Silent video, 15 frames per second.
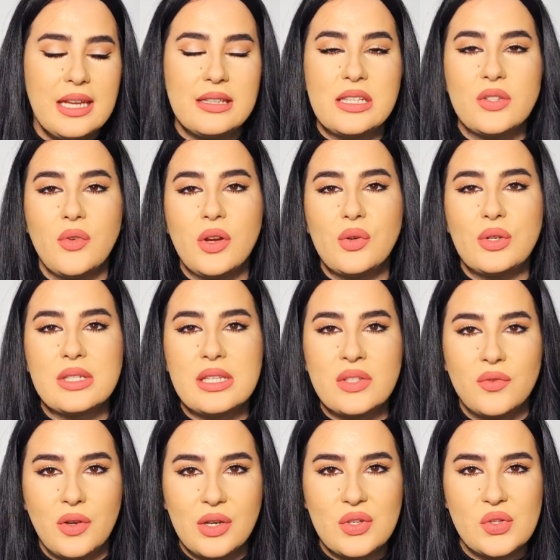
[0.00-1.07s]
This fragrance
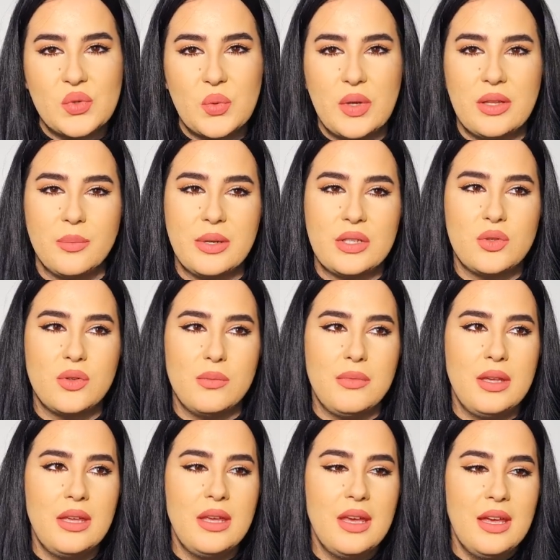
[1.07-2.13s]
is very sweet, but to
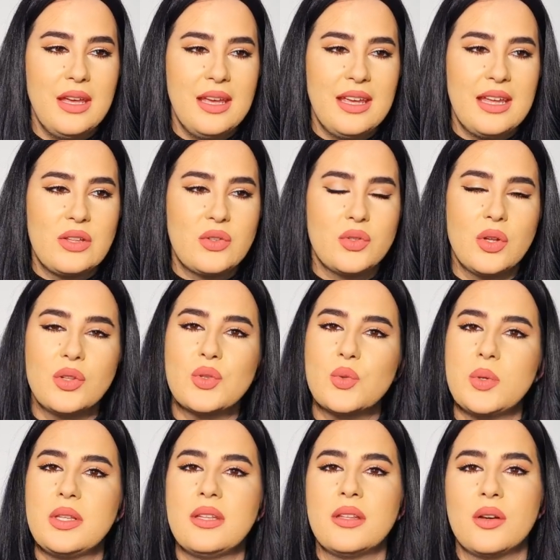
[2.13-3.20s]
me, it's not
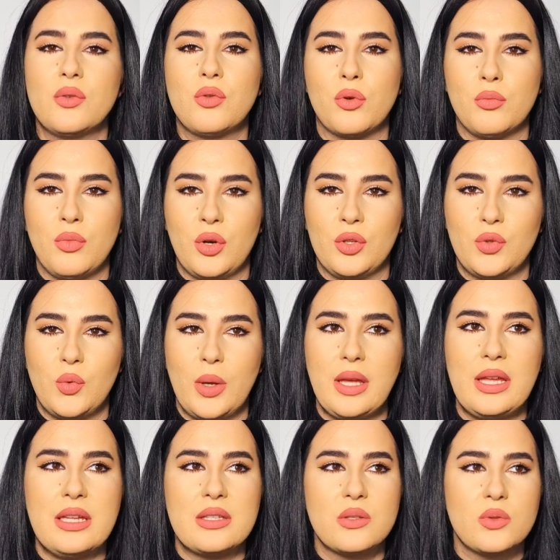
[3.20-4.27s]
sweet in a gourmand way,
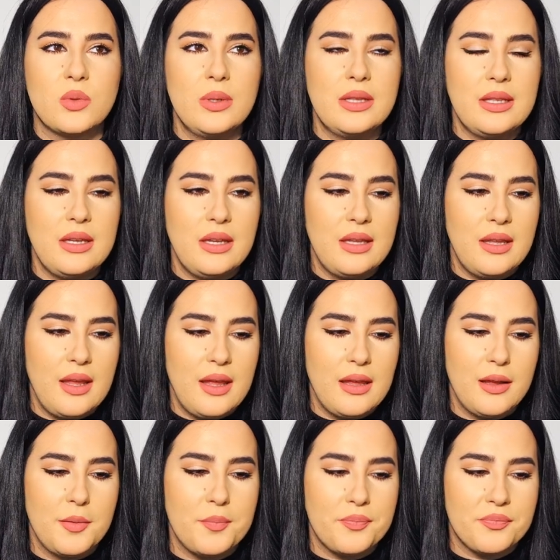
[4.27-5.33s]
it's sweet in
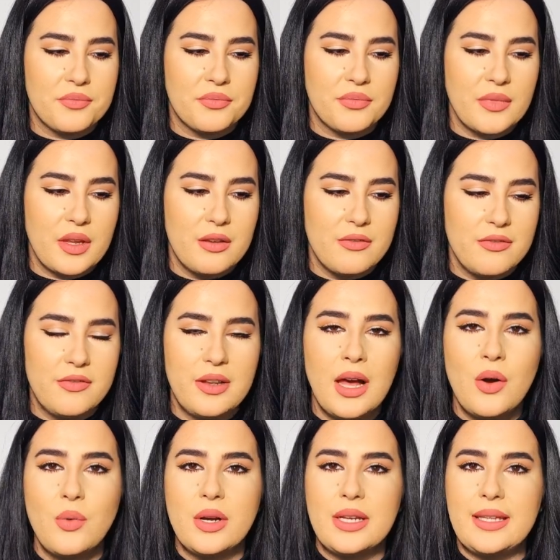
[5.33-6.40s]
a
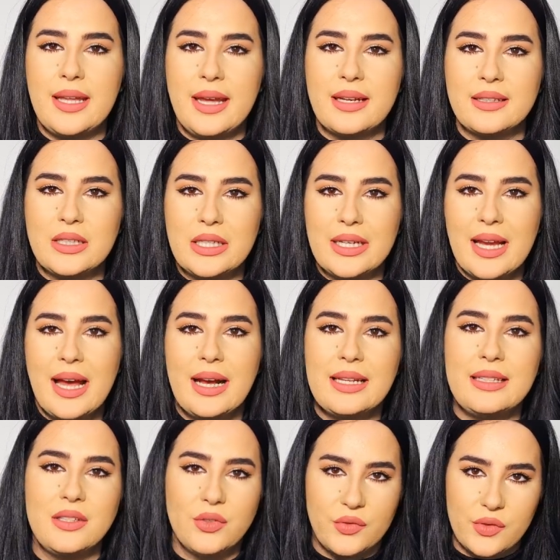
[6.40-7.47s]
flower nectar
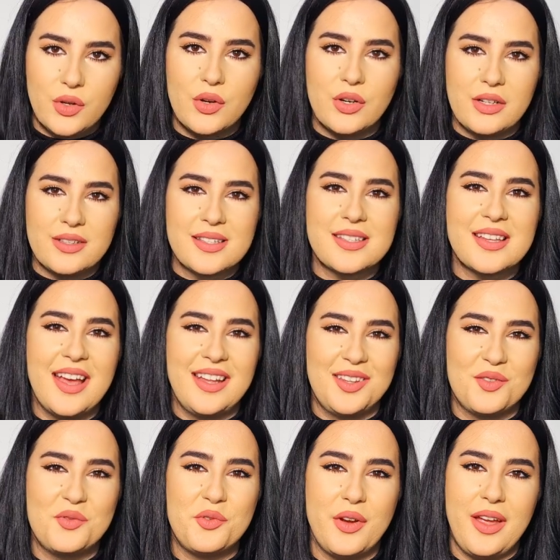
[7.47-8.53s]
honeyed florals
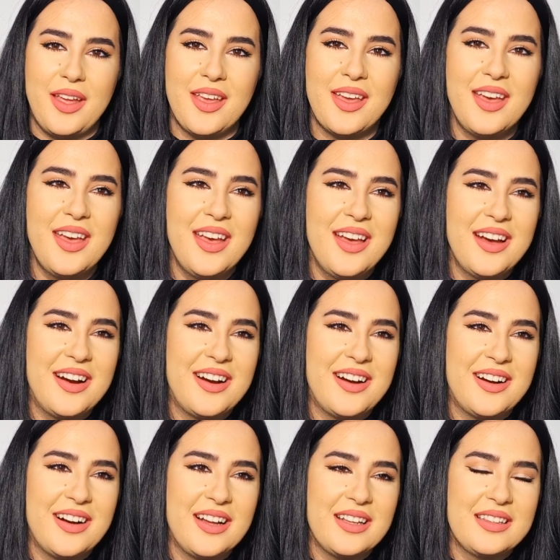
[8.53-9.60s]
kind of way
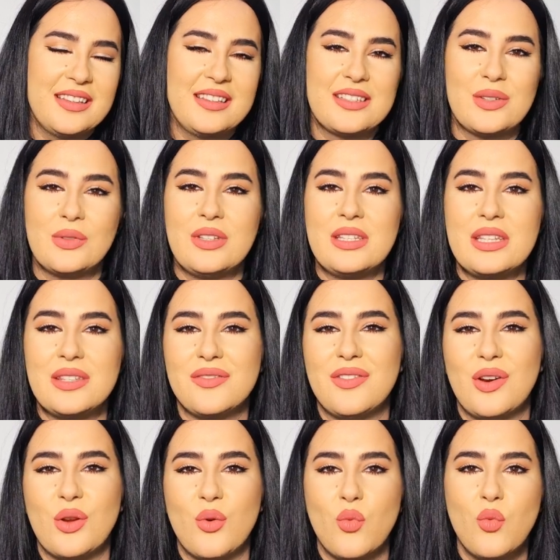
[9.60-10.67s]
uh, so this is
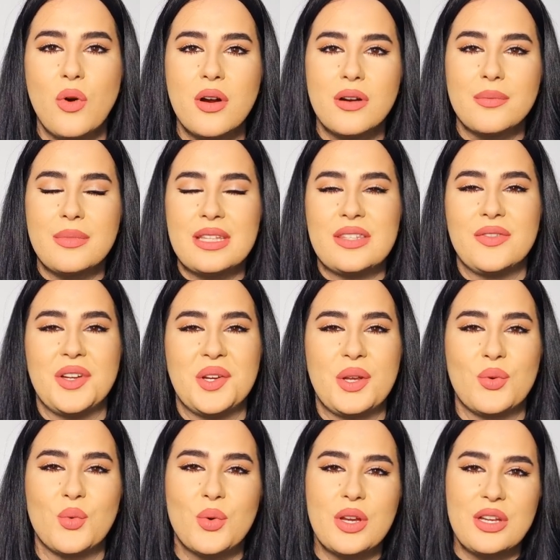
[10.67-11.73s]
very warm it's
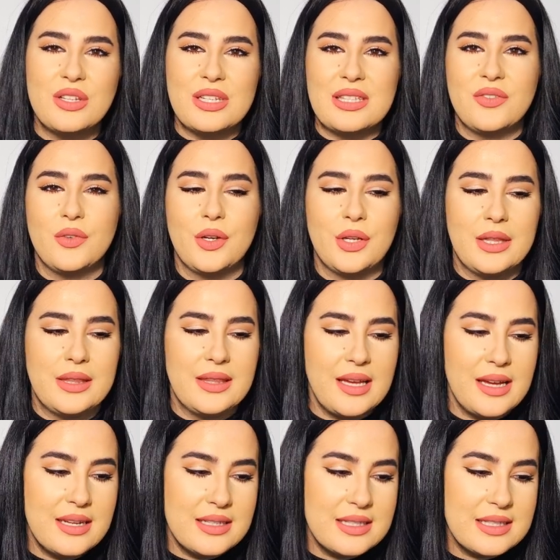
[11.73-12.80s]
very rich it's very
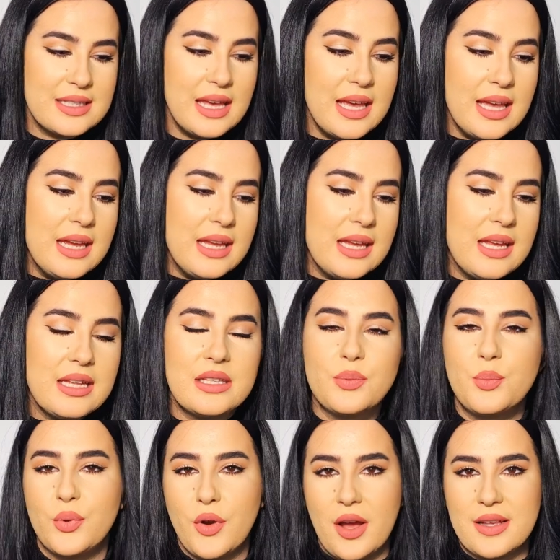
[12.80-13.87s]
dense it's
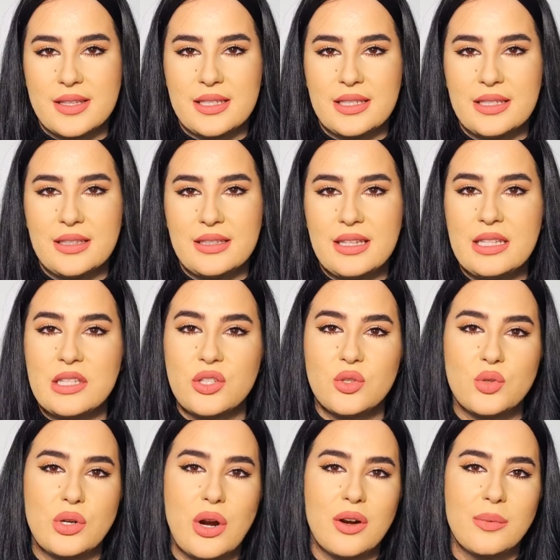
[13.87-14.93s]
present it's
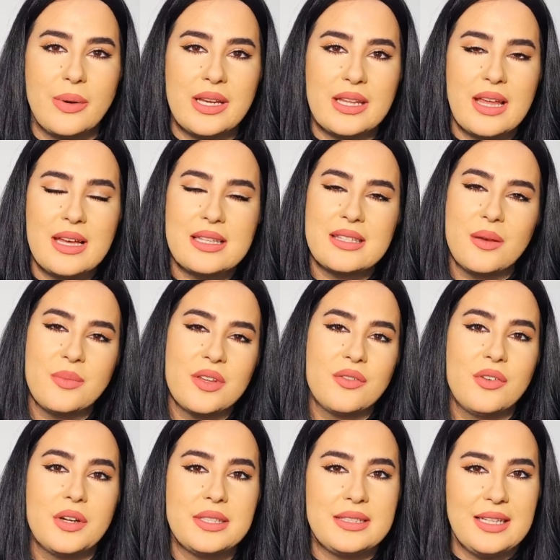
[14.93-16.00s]
strong but it has something
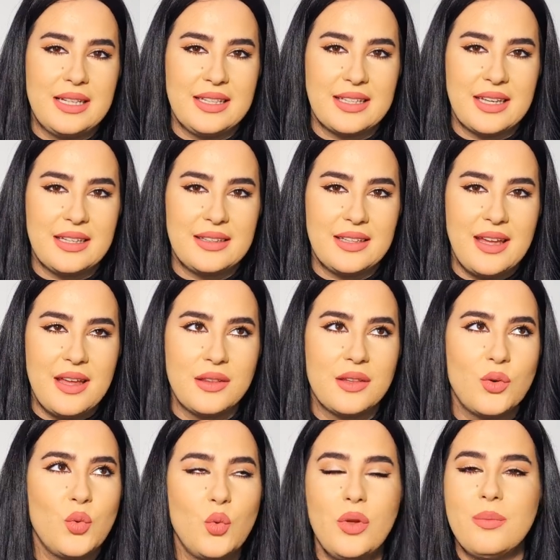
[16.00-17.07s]
very delicate
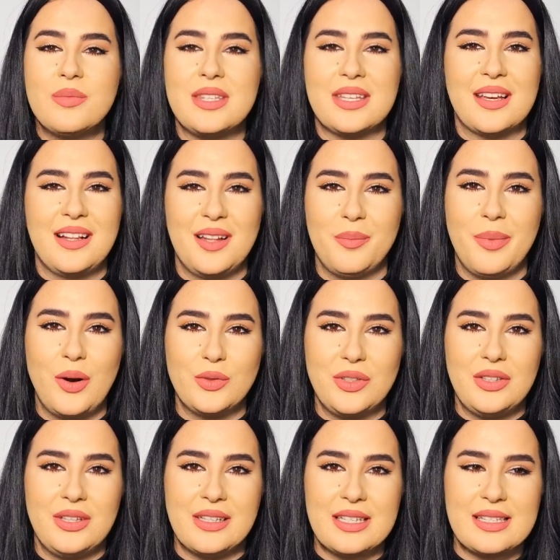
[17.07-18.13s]
and whimsical about
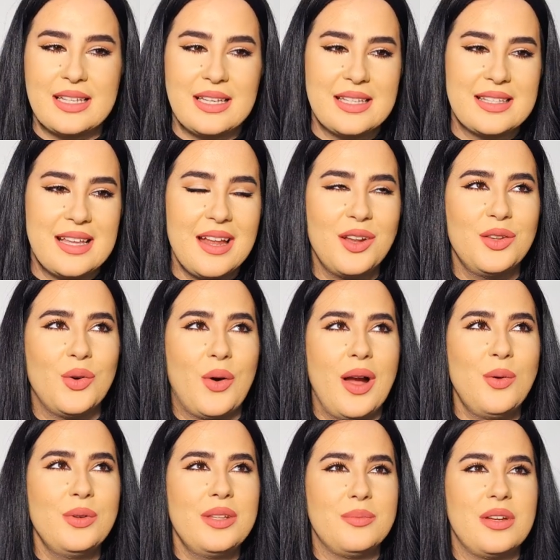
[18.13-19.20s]
it in a sense i don't know
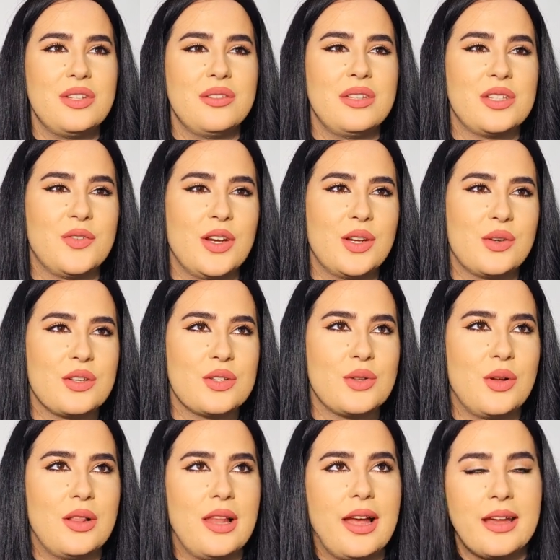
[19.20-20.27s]
i would imagine this fragrance
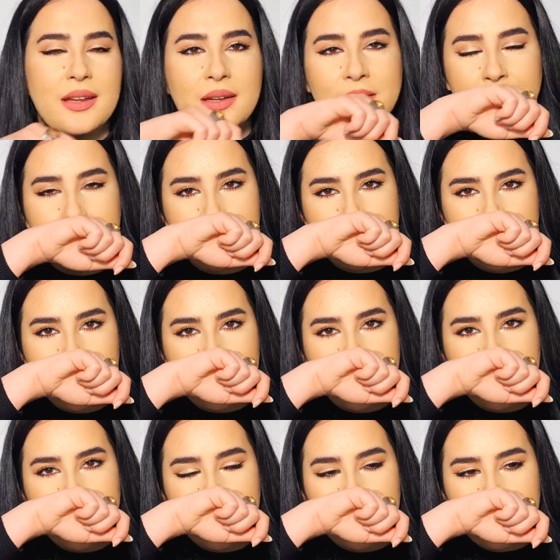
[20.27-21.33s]
on like
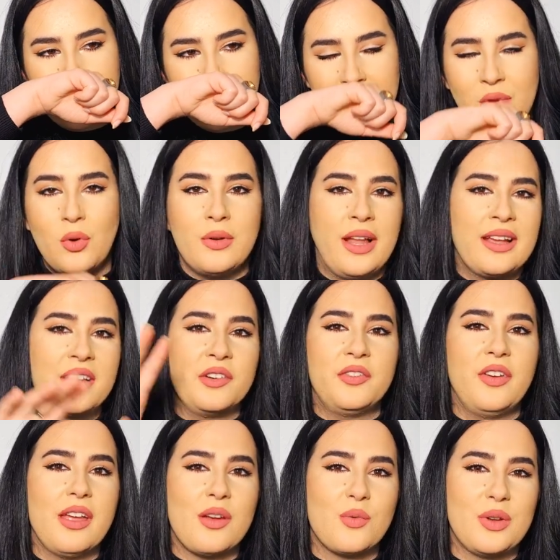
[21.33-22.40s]
on like a
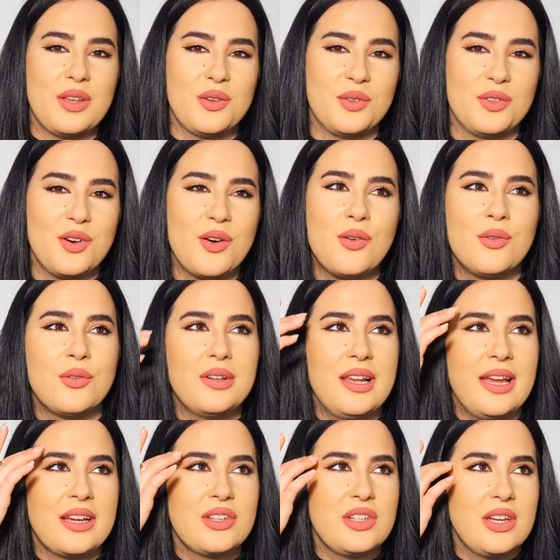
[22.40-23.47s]
fairy you know
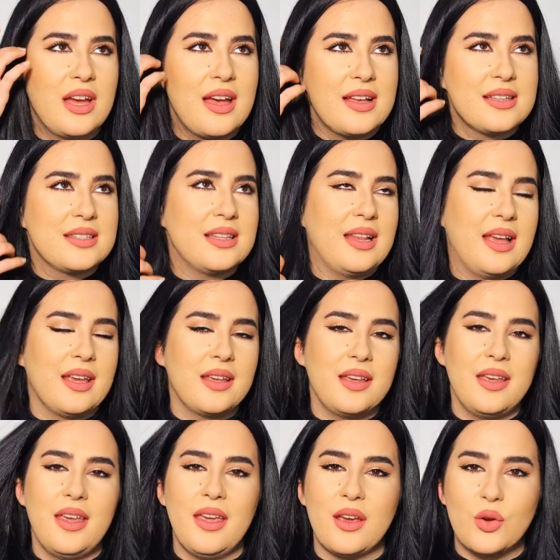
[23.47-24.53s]
like she has
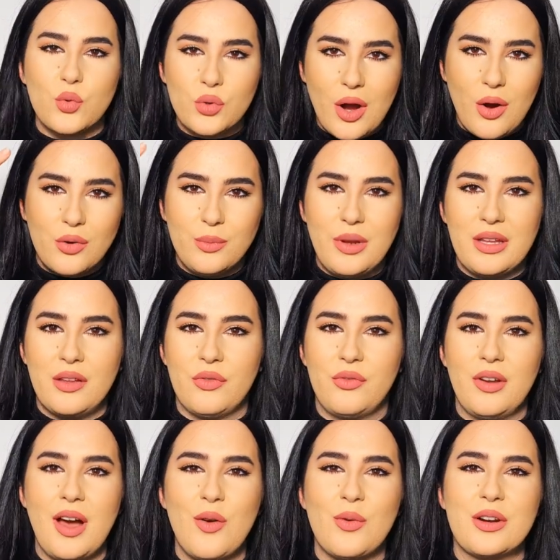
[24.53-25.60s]
like a crown made of
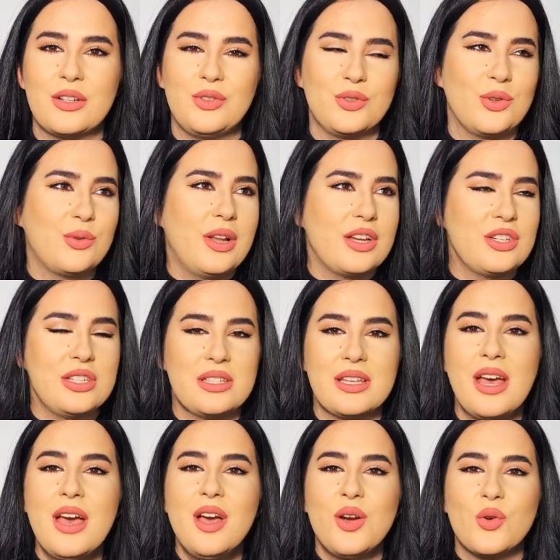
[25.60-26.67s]
flowers you know like
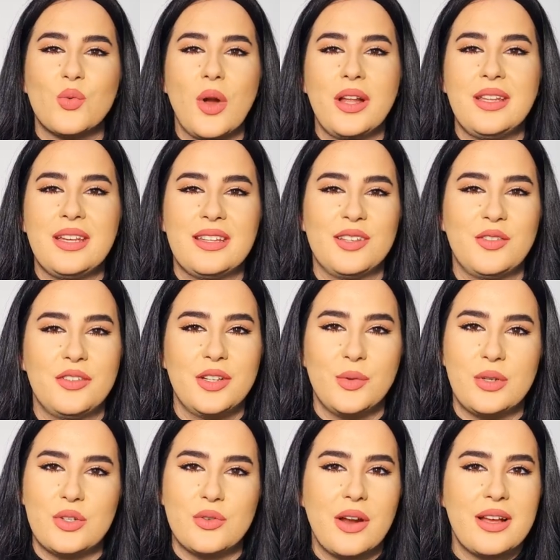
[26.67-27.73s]
she's running in a
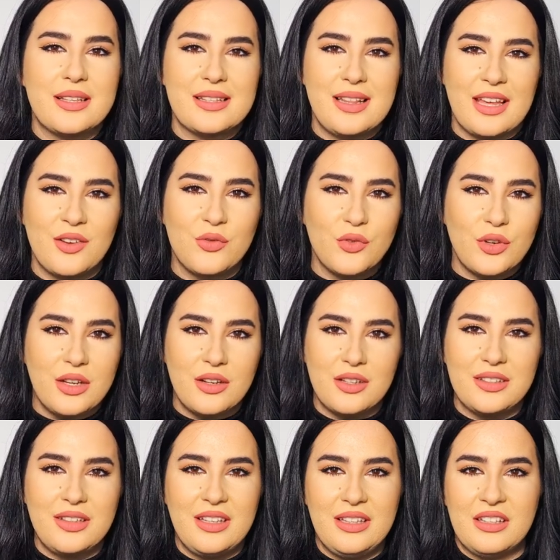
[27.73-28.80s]
flowy dress like free
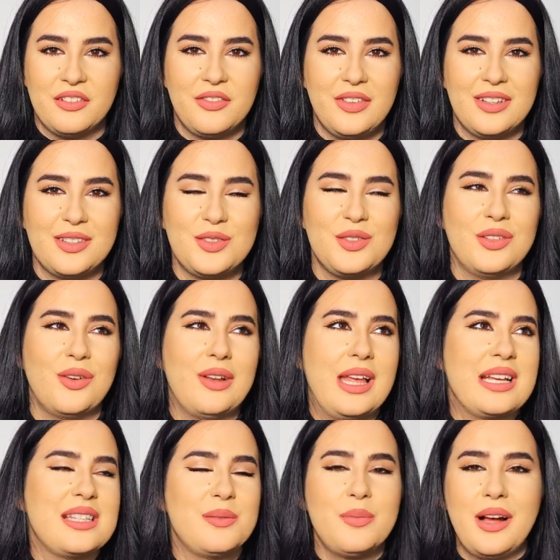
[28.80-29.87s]
on, in a field you know
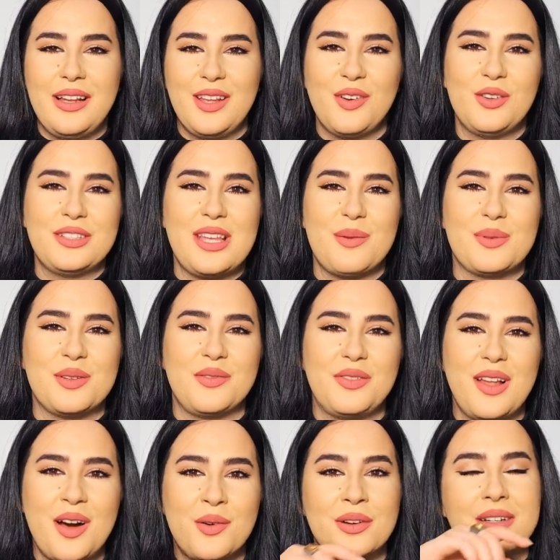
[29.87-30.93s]
like smelling all types of
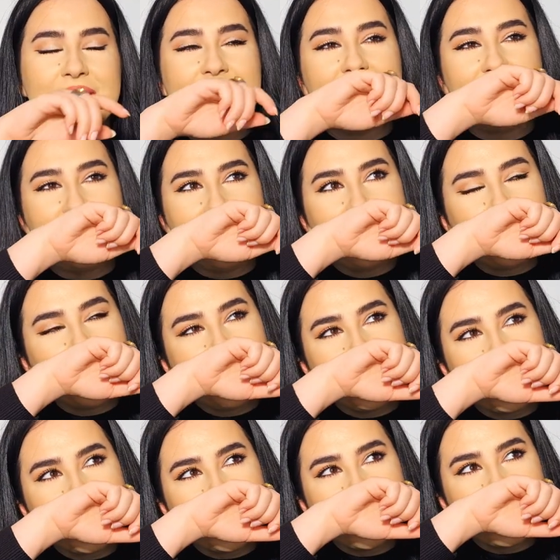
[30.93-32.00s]
flowers
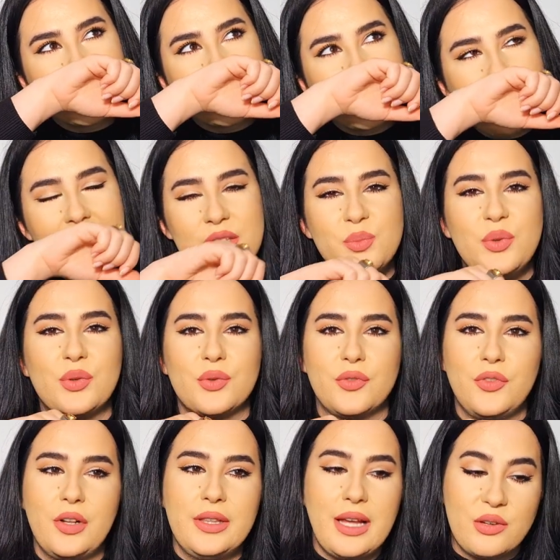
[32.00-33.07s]
it's beautiful.